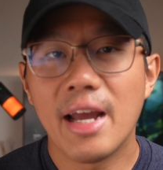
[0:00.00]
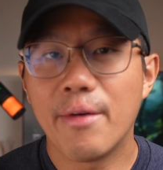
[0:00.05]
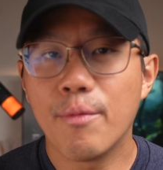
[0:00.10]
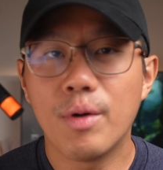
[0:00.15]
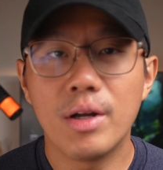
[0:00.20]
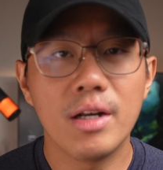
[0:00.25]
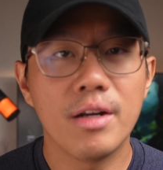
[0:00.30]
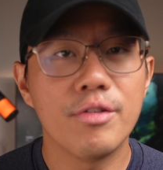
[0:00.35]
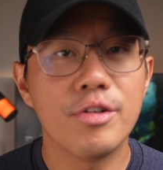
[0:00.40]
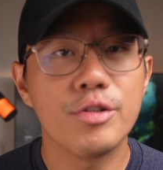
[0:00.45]
and
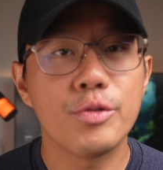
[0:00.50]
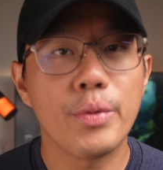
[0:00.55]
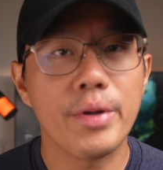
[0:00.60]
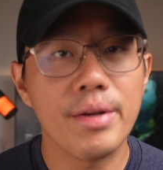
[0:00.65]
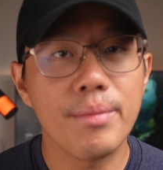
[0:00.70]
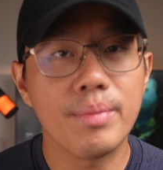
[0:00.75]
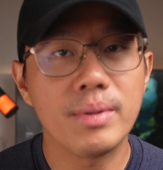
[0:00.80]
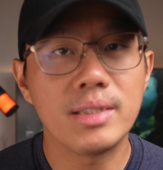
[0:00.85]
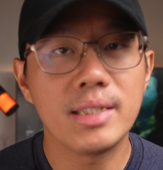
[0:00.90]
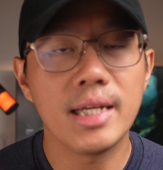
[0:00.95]

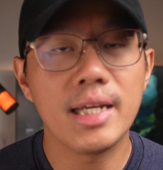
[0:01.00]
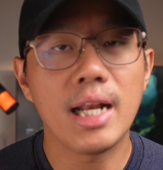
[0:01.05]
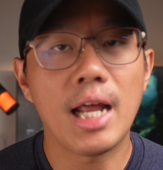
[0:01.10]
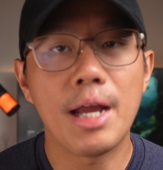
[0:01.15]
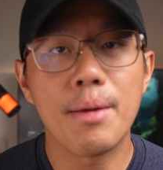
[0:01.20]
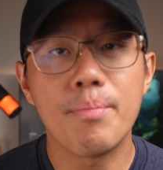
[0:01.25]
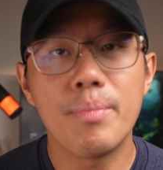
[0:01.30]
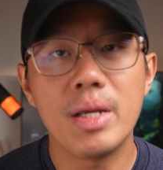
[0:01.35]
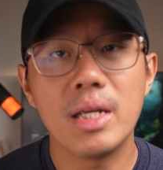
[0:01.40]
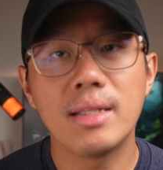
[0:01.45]
120%
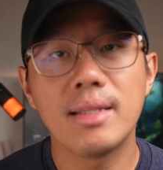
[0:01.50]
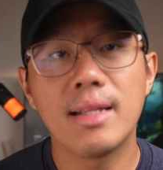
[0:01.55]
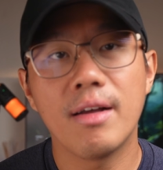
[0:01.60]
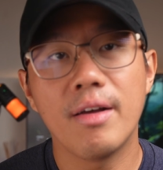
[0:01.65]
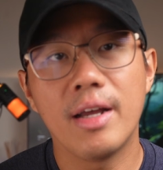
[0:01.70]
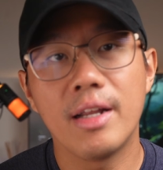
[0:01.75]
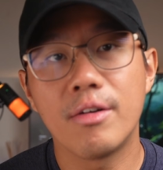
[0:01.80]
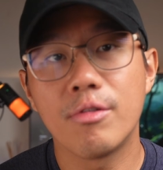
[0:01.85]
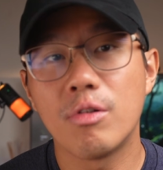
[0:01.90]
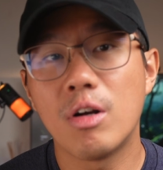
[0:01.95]
I peaked
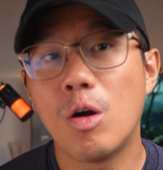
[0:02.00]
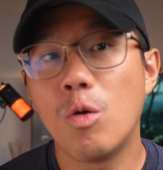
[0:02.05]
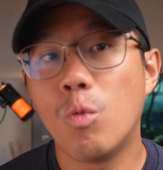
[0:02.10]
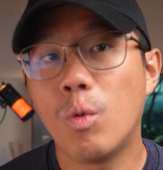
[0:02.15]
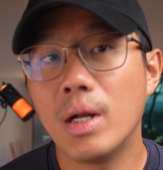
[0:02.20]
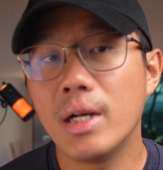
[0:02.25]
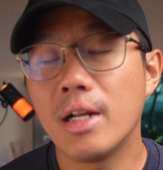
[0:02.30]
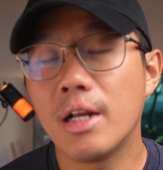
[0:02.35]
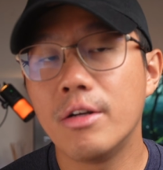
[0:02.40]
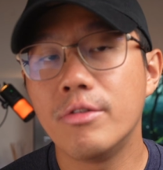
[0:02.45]
out at around
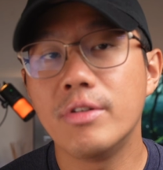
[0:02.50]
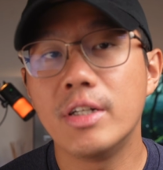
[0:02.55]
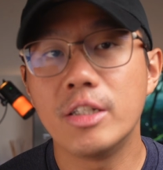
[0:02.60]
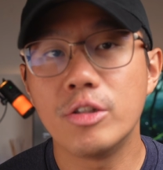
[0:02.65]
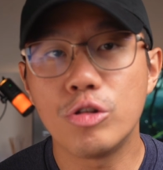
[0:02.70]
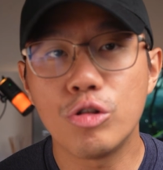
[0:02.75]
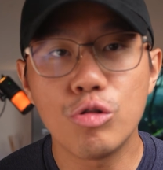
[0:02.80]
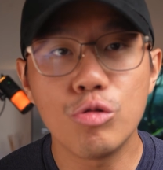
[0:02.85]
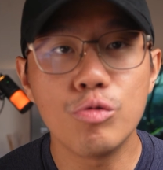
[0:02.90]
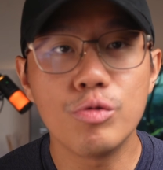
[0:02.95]

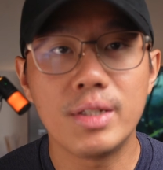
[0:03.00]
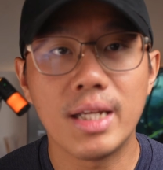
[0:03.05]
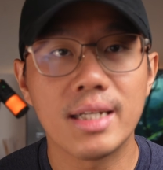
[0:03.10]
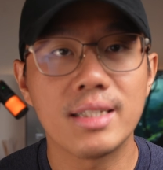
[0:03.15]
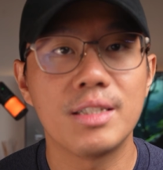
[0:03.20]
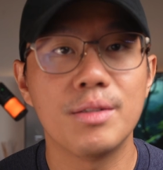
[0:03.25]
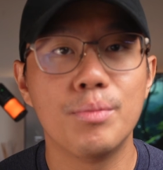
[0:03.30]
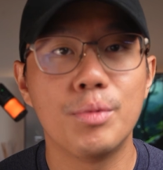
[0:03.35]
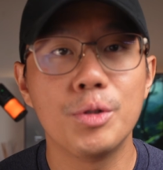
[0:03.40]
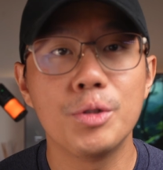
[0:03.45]
102
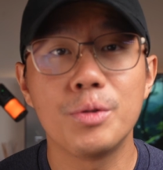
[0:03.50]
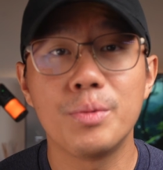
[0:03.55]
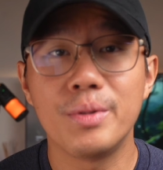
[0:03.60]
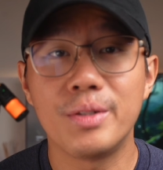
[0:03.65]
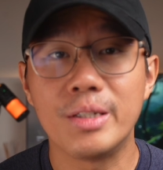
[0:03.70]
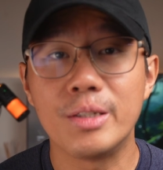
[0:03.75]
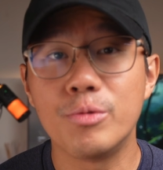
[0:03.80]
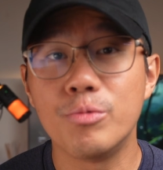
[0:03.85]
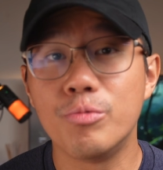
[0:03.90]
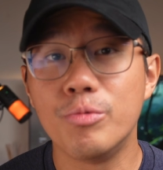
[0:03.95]
decibels,
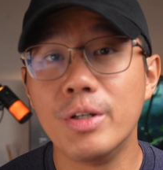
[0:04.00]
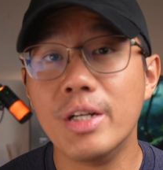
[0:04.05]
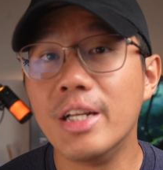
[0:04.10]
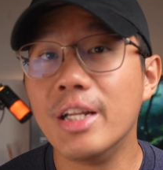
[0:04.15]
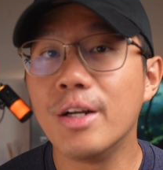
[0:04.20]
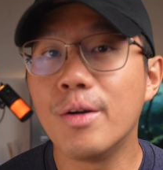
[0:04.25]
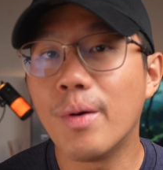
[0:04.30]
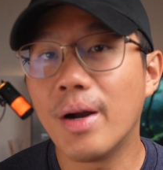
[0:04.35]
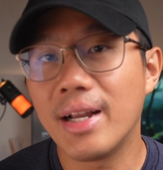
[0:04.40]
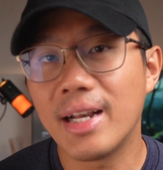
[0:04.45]
which is
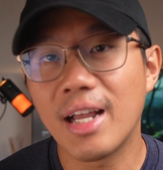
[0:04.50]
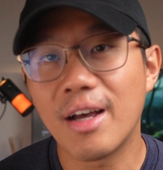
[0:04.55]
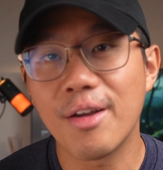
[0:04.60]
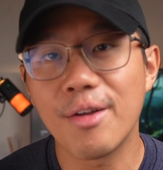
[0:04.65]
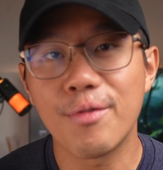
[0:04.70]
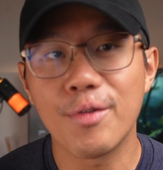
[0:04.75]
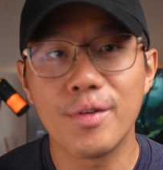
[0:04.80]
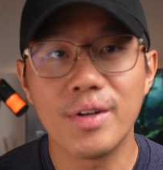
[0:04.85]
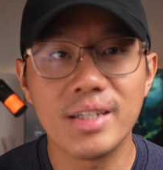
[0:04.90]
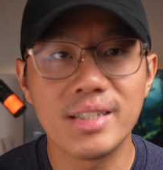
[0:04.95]
really quite loud
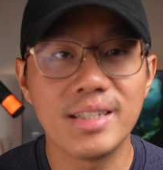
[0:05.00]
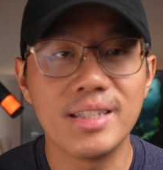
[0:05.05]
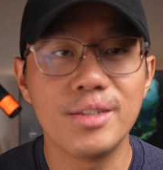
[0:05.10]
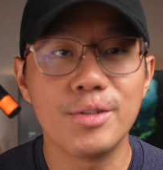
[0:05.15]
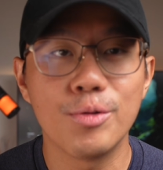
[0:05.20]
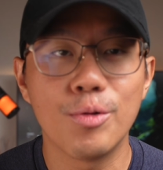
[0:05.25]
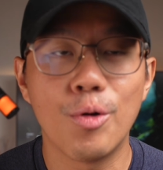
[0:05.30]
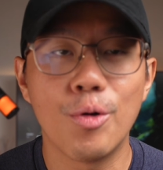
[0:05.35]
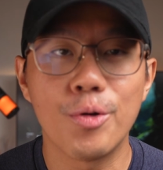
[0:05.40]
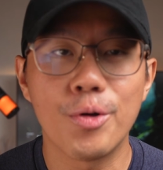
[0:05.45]
if you listen
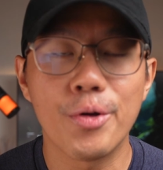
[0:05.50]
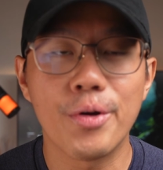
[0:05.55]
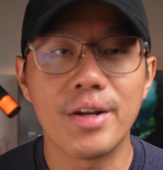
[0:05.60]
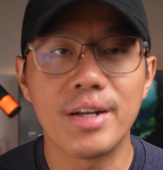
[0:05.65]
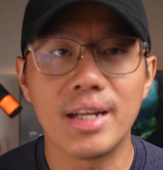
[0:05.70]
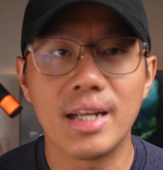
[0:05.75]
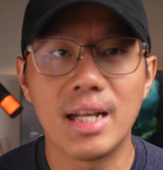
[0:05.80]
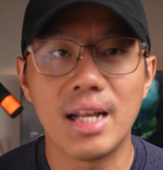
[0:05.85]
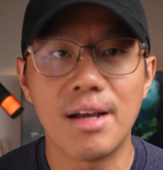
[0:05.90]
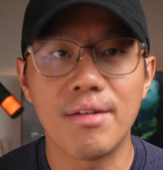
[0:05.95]
to audio at that